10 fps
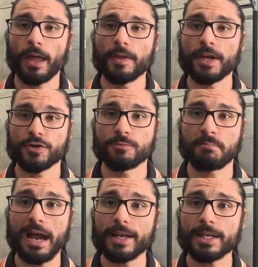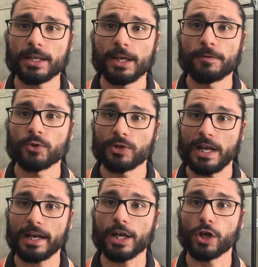that you make, you're
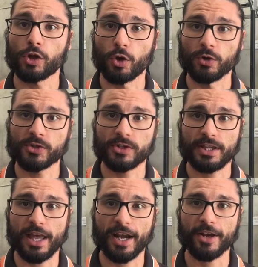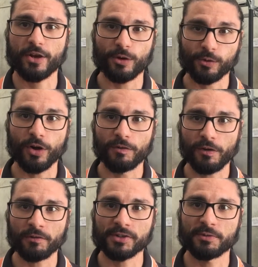now getting closer to that end goal of
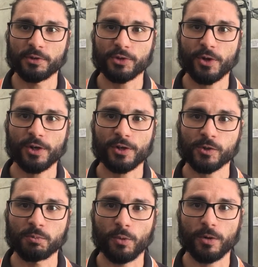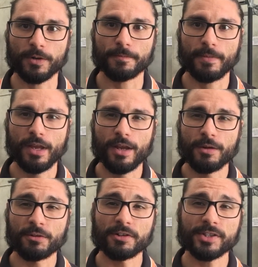obviously returning to sport.
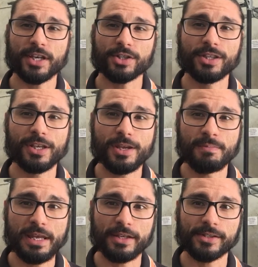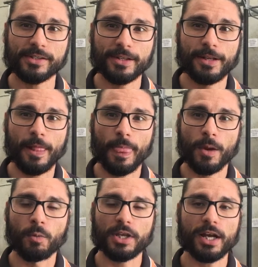For each session that you miss,
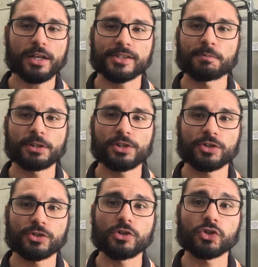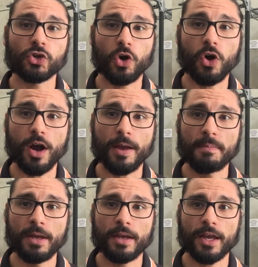we can't simply just use
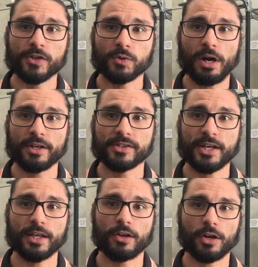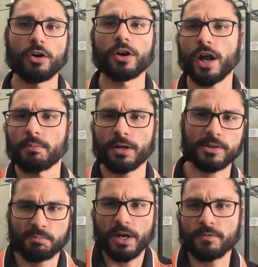time as a way to say like, oh no, but
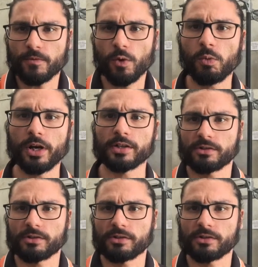it's been 4 weeks.